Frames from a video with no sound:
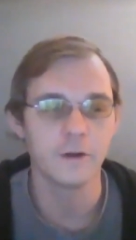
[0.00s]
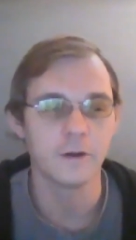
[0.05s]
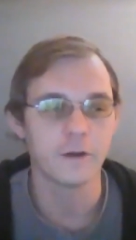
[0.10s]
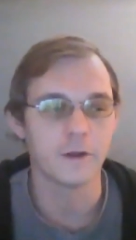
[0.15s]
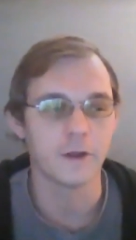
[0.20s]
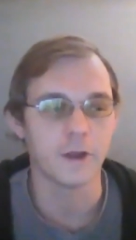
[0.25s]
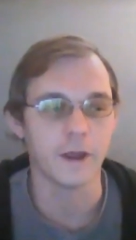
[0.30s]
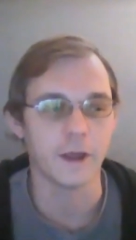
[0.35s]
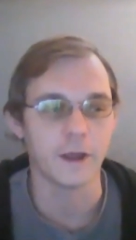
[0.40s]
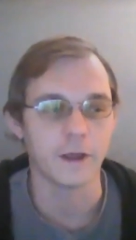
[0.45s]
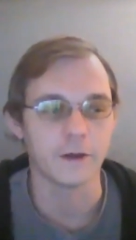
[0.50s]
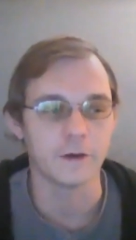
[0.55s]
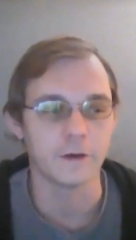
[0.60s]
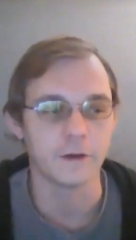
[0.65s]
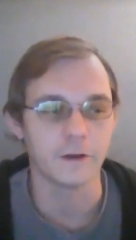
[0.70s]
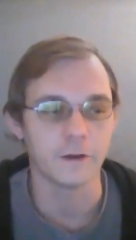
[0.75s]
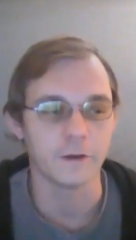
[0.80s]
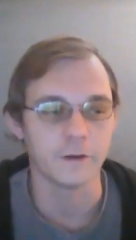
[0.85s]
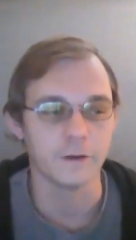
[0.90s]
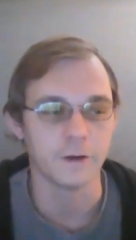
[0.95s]
and,
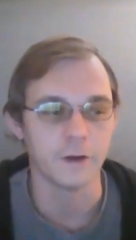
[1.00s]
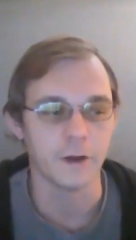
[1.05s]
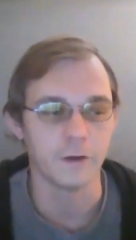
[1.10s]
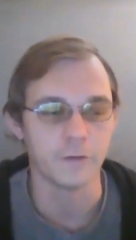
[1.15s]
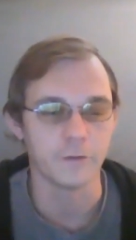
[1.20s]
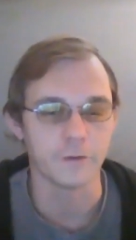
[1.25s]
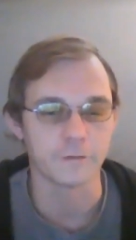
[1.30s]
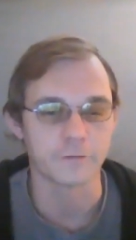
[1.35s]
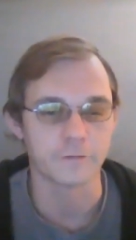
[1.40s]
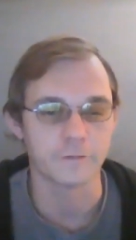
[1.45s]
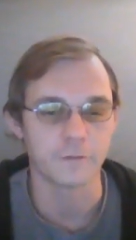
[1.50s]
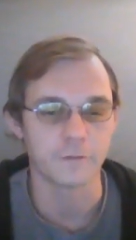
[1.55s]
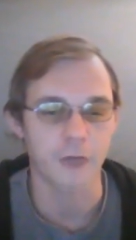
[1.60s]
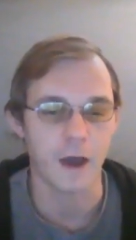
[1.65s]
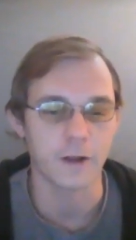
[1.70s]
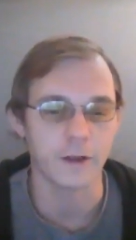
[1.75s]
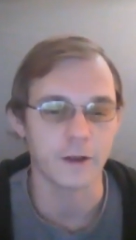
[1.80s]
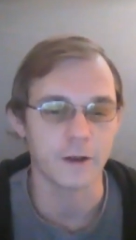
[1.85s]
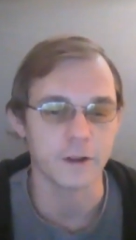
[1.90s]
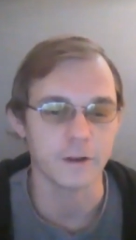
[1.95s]
you know, there's
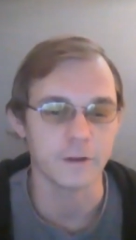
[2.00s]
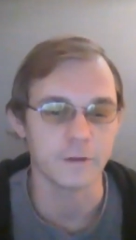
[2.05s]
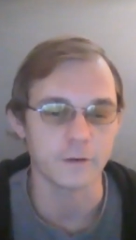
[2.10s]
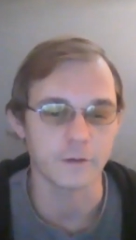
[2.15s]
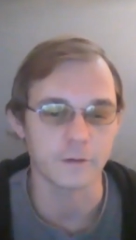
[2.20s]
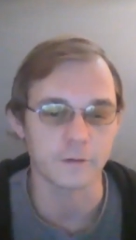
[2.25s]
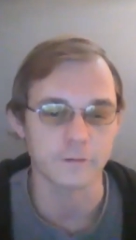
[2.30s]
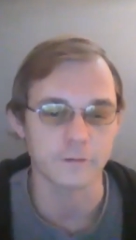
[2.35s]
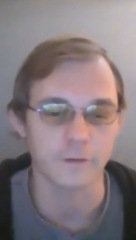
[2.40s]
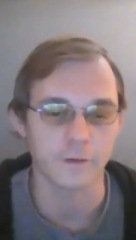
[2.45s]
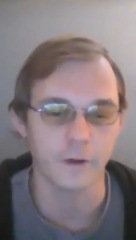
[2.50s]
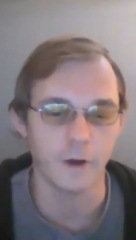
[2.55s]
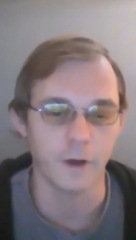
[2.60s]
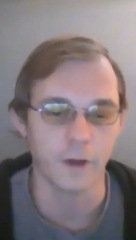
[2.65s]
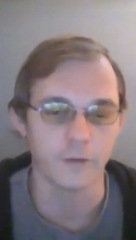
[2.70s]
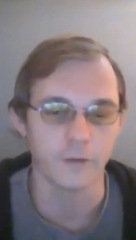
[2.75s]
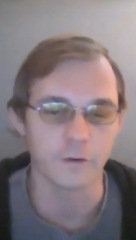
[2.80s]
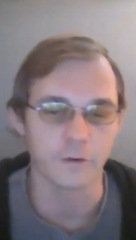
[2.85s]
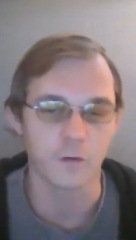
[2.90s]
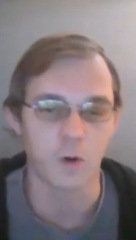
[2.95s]
not any
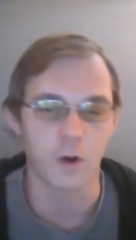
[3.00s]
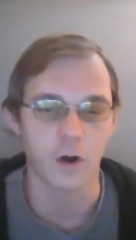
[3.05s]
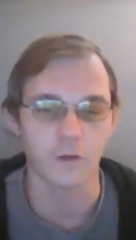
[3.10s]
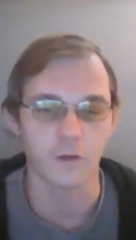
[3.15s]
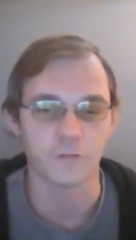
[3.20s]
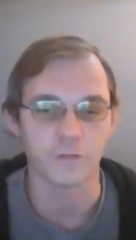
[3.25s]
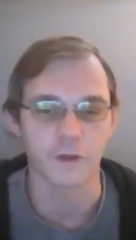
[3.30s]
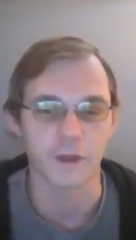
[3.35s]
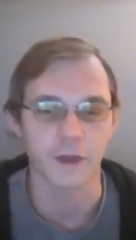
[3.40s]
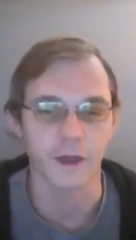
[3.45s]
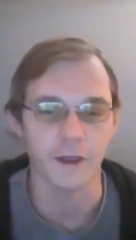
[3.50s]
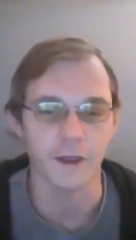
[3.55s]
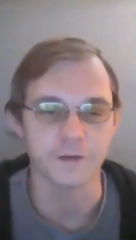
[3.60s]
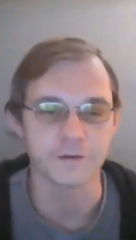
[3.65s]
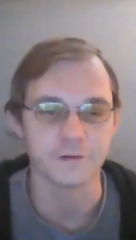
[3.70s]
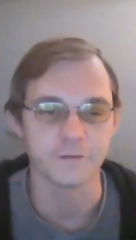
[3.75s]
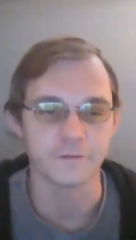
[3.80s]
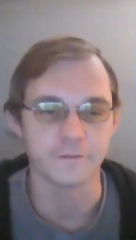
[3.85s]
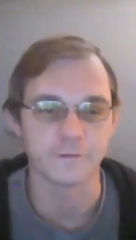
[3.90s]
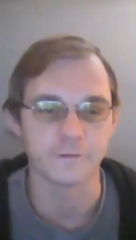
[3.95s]
other
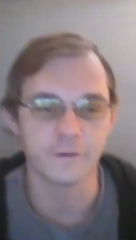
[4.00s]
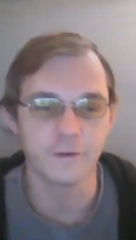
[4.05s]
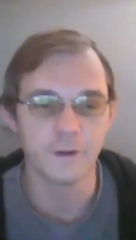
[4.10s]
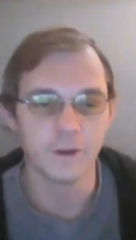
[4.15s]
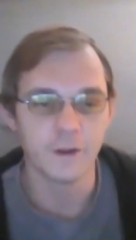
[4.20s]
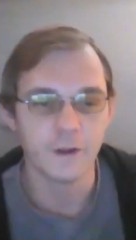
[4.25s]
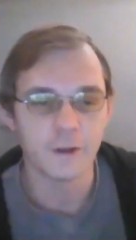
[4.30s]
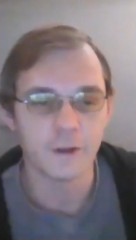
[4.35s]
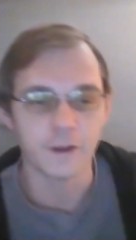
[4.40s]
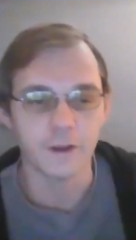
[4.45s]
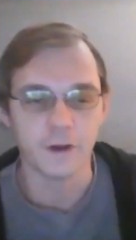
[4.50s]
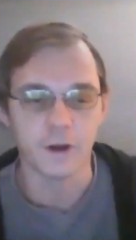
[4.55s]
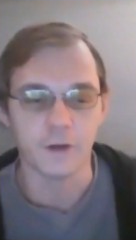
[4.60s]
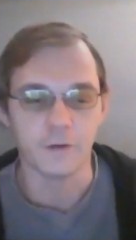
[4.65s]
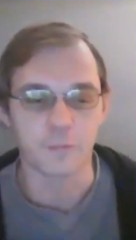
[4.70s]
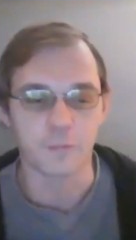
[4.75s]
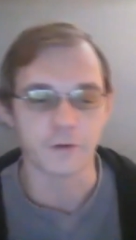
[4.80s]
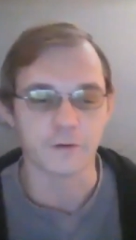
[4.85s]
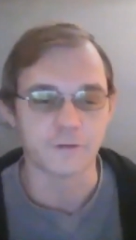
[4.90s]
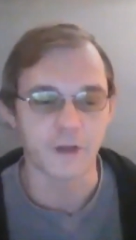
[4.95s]
qualifications, you
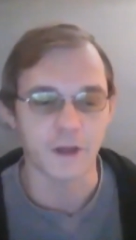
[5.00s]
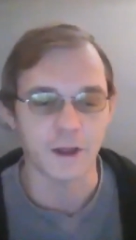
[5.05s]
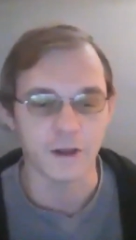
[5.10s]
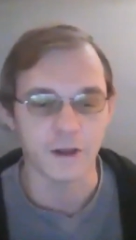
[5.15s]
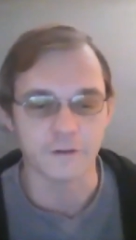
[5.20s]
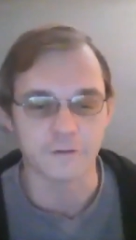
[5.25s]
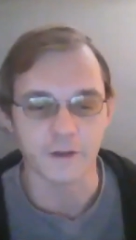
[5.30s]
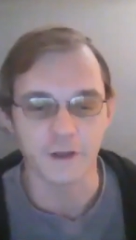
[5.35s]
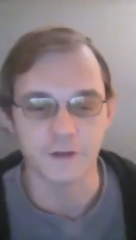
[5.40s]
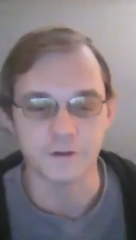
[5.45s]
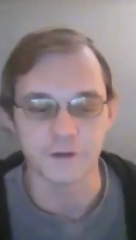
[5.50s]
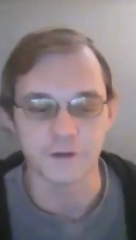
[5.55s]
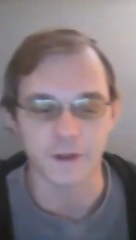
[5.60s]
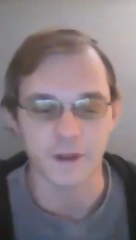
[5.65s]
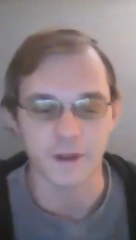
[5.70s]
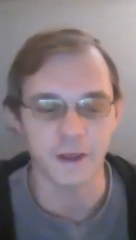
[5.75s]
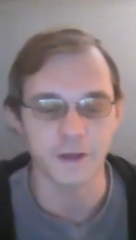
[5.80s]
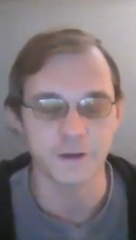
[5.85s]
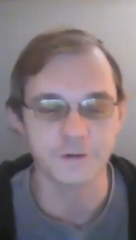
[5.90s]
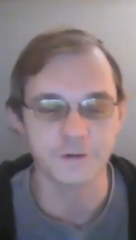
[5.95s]
know, pertaining to
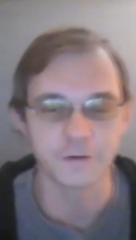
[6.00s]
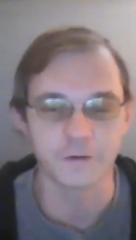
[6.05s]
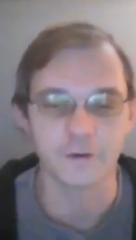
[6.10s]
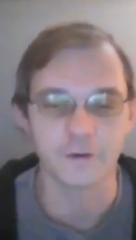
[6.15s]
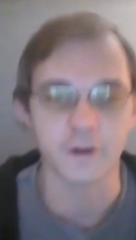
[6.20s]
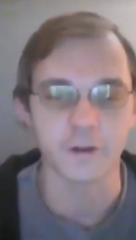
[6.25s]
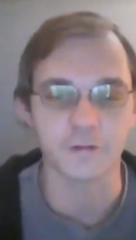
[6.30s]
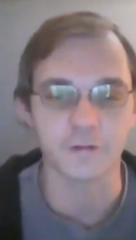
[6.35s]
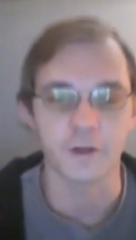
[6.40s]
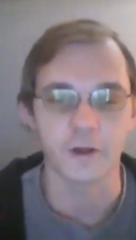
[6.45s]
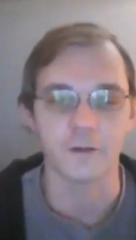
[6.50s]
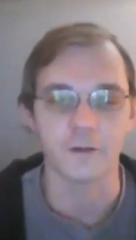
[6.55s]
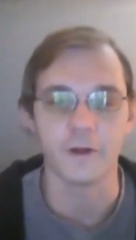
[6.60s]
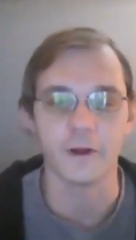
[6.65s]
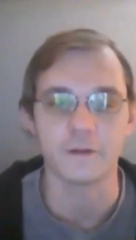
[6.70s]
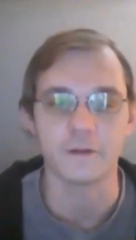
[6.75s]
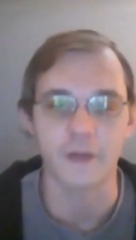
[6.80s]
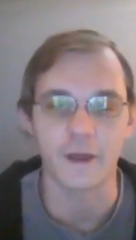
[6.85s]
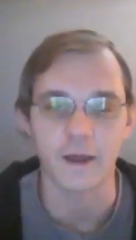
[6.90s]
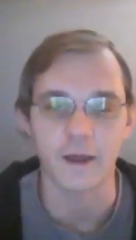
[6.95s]
education or anything
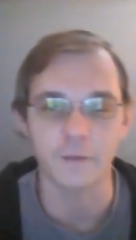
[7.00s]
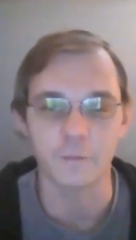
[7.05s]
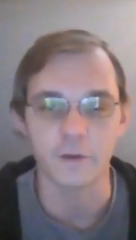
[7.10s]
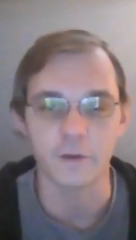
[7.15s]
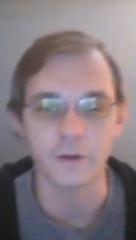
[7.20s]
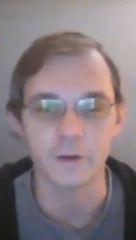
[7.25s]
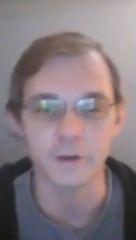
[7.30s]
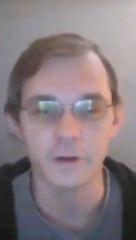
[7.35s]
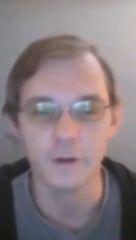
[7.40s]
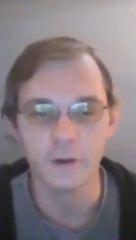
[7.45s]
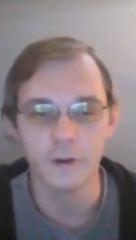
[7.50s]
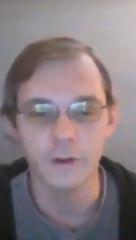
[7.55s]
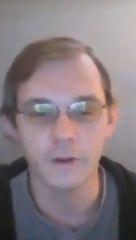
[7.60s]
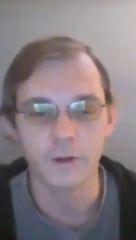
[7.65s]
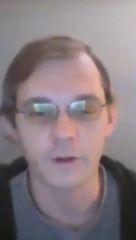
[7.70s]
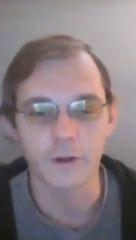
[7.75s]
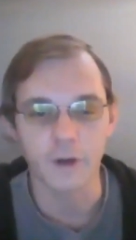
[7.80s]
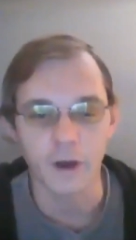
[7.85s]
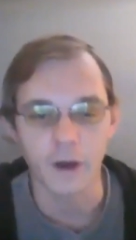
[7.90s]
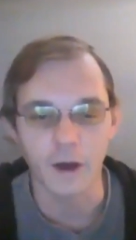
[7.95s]
like that. But
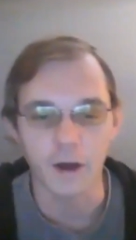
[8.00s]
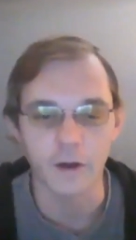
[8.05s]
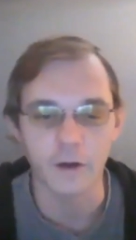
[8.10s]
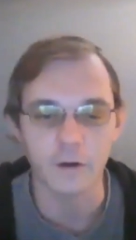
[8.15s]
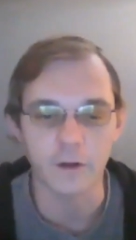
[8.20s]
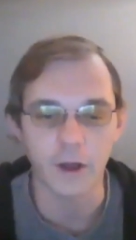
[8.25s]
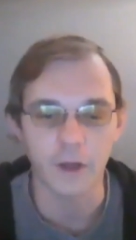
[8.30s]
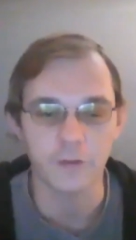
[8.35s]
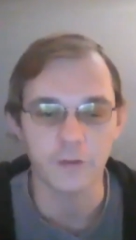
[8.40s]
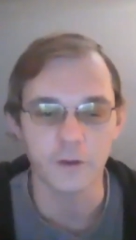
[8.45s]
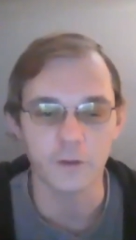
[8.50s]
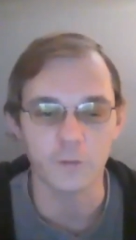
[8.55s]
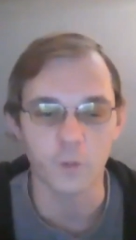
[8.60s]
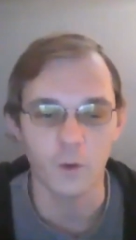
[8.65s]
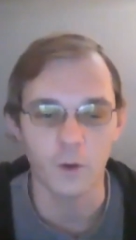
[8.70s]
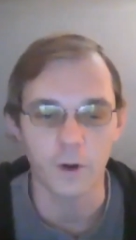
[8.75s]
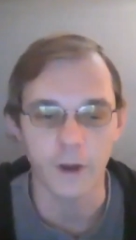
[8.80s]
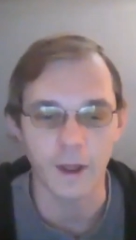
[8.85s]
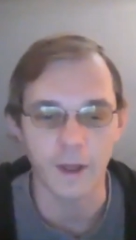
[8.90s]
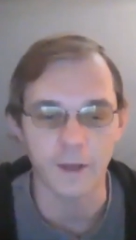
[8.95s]
I think
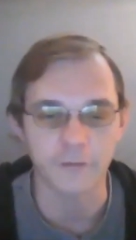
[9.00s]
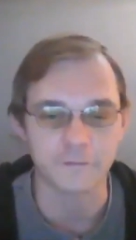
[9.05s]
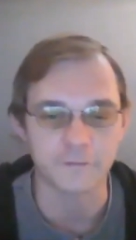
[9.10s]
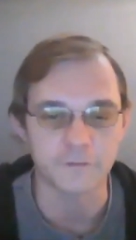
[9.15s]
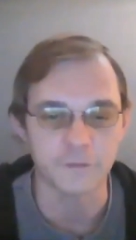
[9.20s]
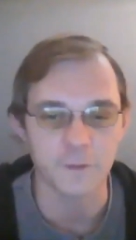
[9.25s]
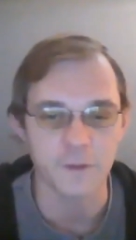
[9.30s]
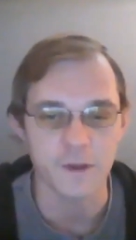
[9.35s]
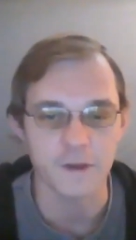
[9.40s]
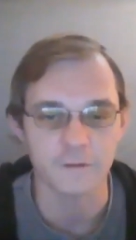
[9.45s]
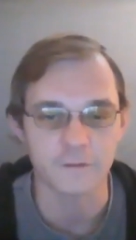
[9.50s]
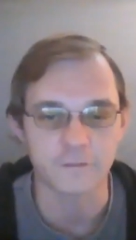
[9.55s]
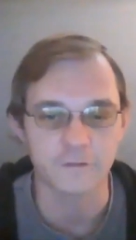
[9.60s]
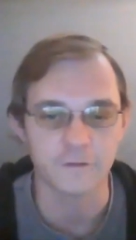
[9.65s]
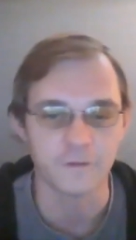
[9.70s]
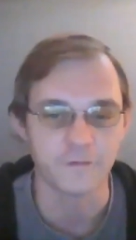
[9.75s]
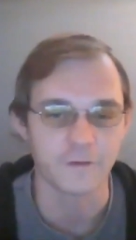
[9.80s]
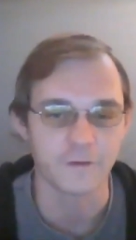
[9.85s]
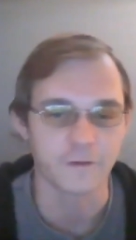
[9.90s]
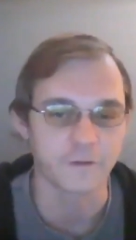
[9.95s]
one has to be
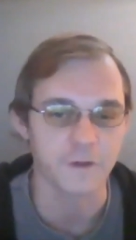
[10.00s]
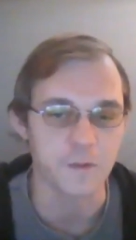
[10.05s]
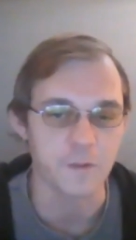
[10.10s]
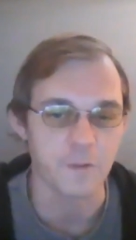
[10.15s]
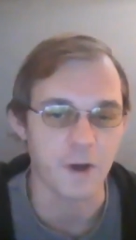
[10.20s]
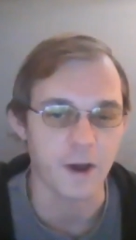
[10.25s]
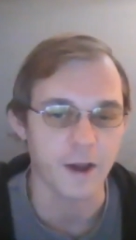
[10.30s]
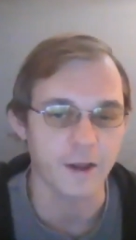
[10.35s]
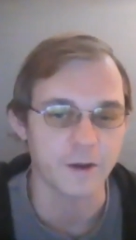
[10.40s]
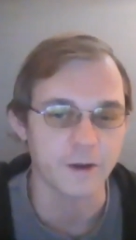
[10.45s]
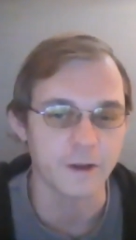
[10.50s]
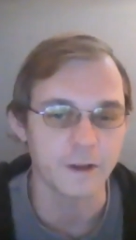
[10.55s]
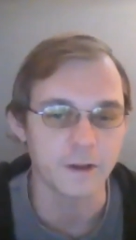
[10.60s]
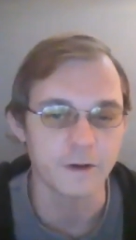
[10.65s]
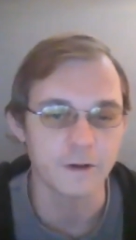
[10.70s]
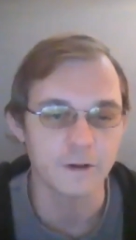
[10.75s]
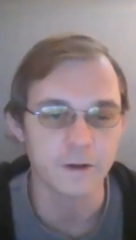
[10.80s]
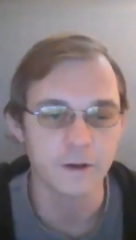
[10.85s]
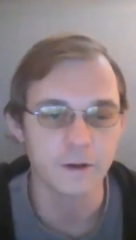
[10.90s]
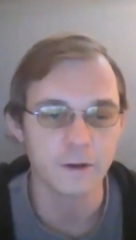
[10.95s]
civically
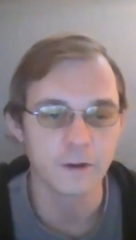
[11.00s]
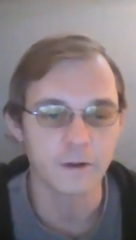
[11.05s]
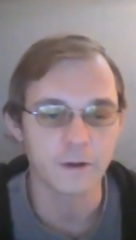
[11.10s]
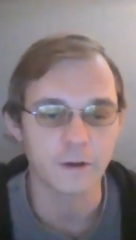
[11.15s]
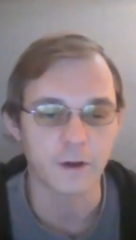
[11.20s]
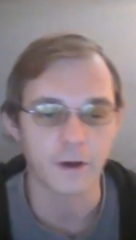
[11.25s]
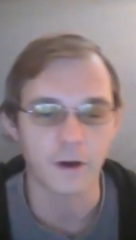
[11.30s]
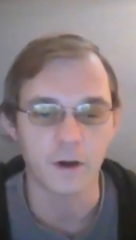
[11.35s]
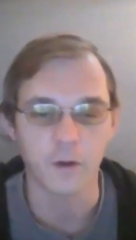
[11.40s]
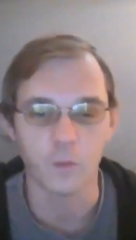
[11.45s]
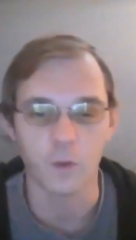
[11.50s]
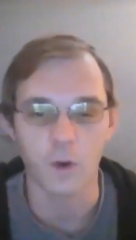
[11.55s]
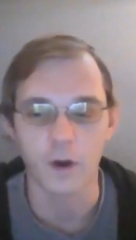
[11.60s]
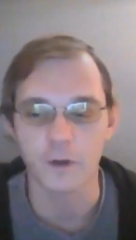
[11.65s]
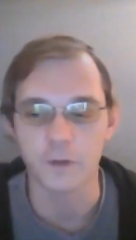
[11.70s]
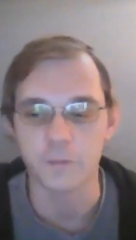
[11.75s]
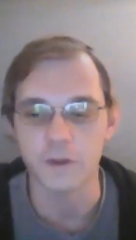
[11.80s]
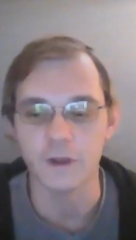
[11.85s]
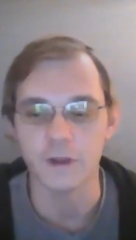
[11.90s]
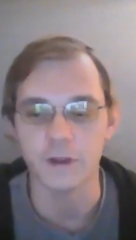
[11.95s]
minded, want
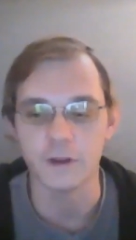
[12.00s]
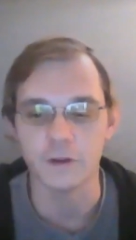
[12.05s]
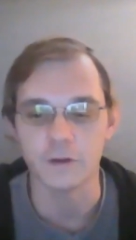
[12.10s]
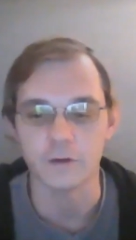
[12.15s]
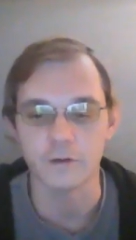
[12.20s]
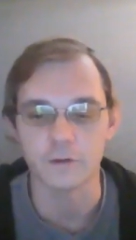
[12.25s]
to be